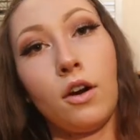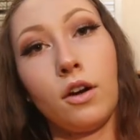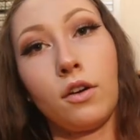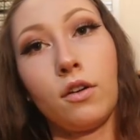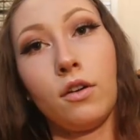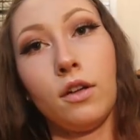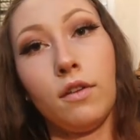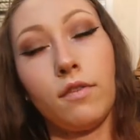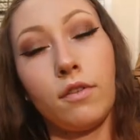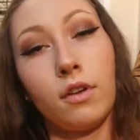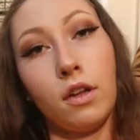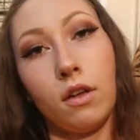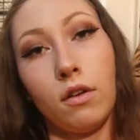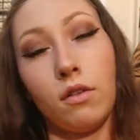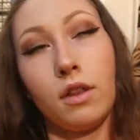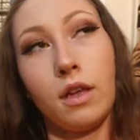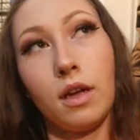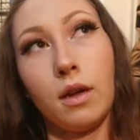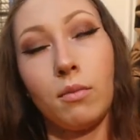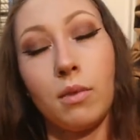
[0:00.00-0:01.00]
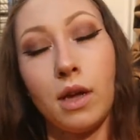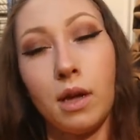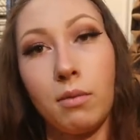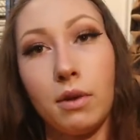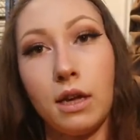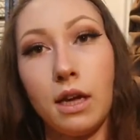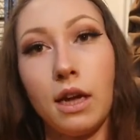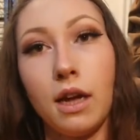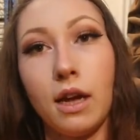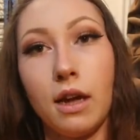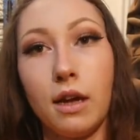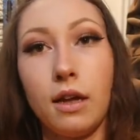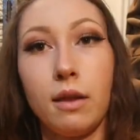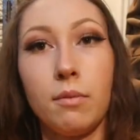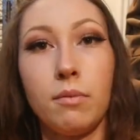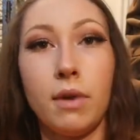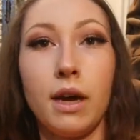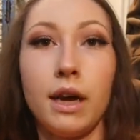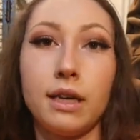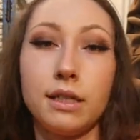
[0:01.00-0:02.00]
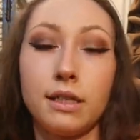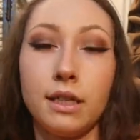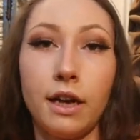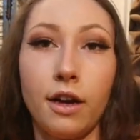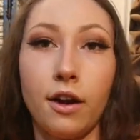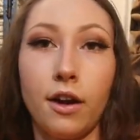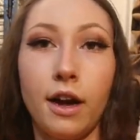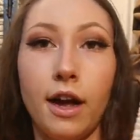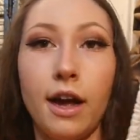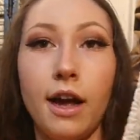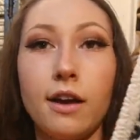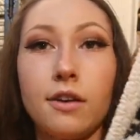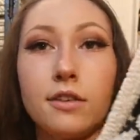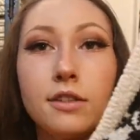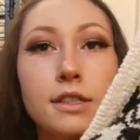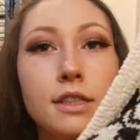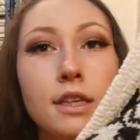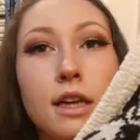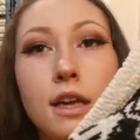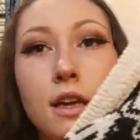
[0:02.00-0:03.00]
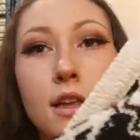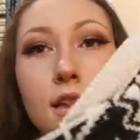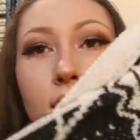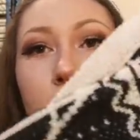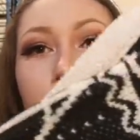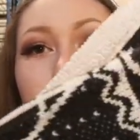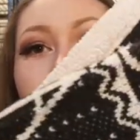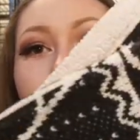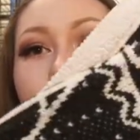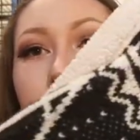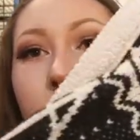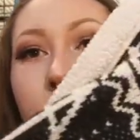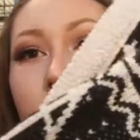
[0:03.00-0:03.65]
article of clothing maybe in my entire house. This is